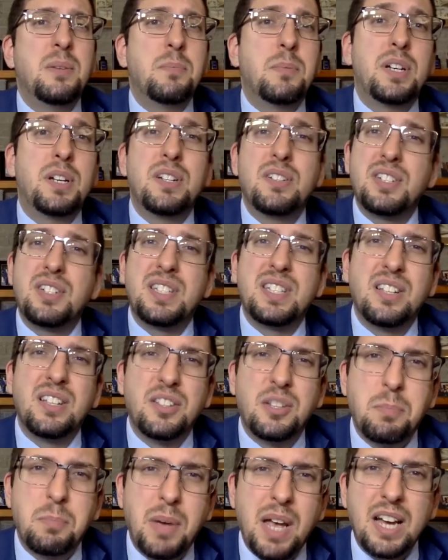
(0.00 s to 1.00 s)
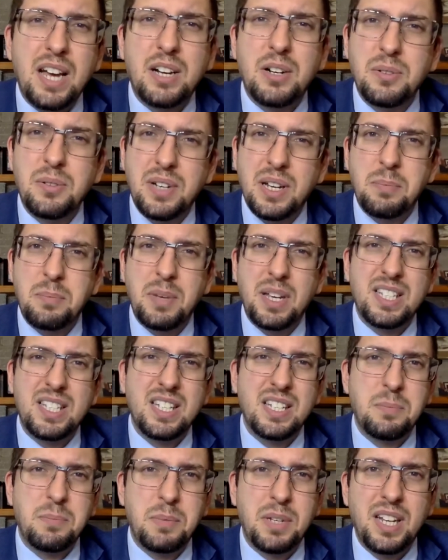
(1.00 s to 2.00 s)
There's still tobacco that makes
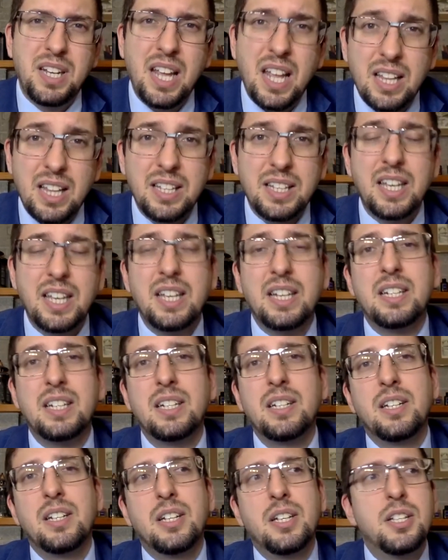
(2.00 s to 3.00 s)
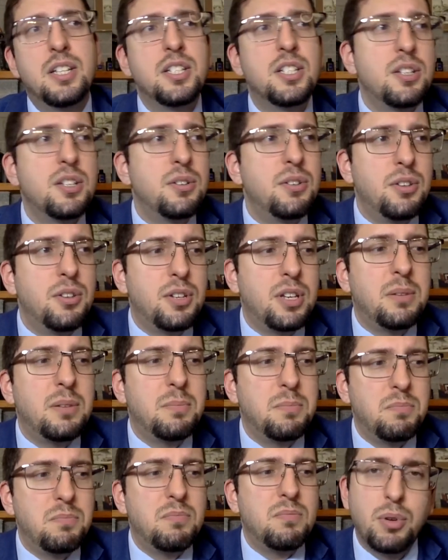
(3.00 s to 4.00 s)
it a bit elegant. So you
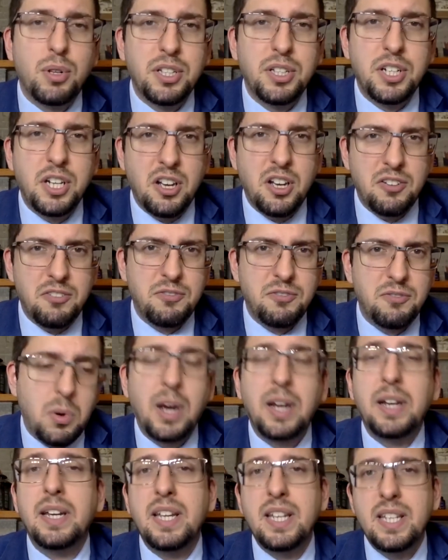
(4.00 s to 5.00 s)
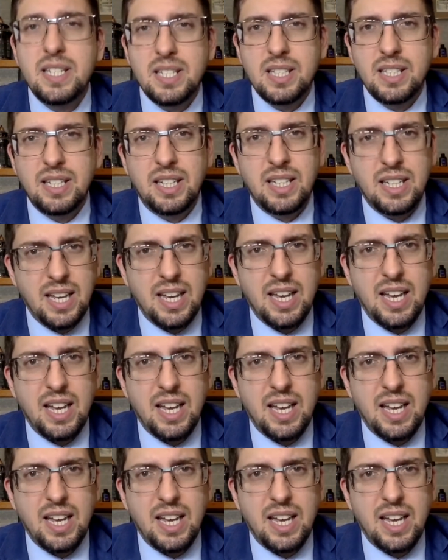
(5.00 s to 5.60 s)
can pull it off quite easily